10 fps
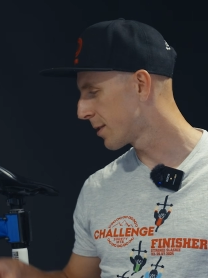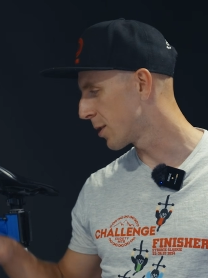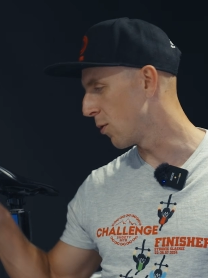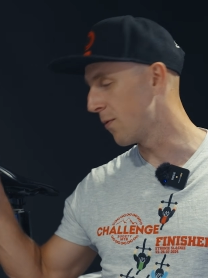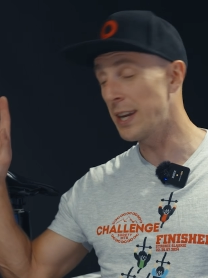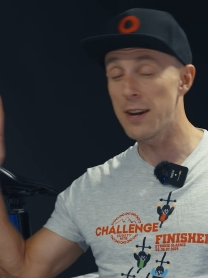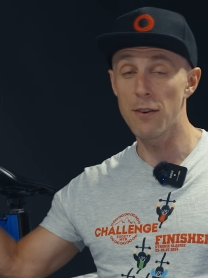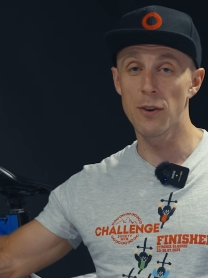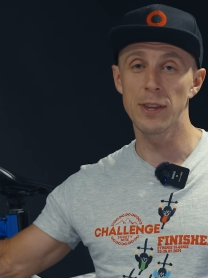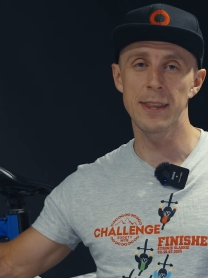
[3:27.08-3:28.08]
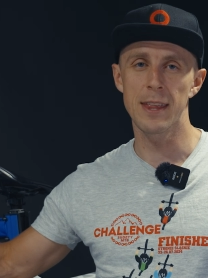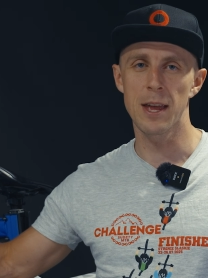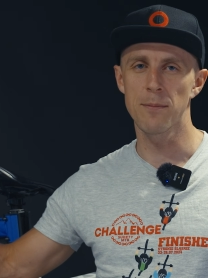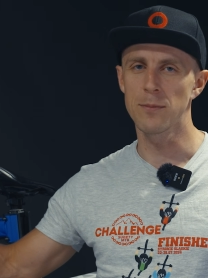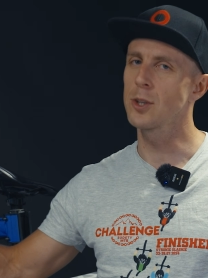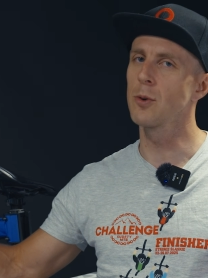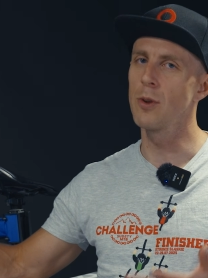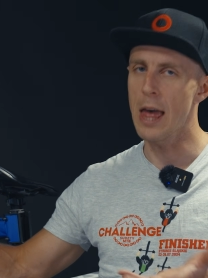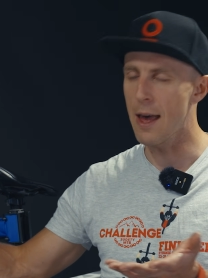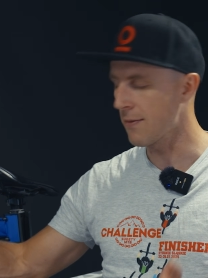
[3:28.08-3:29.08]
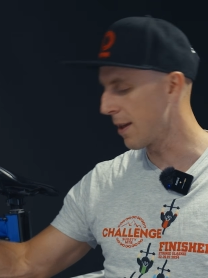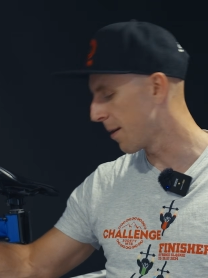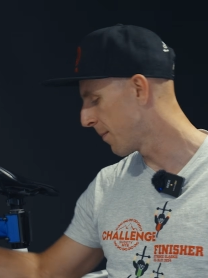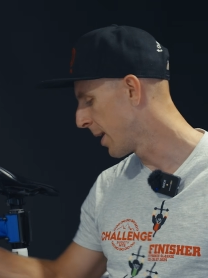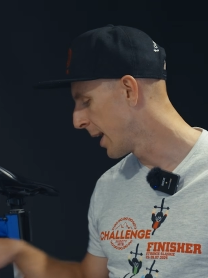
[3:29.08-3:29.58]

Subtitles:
so whenever you need them, you will have them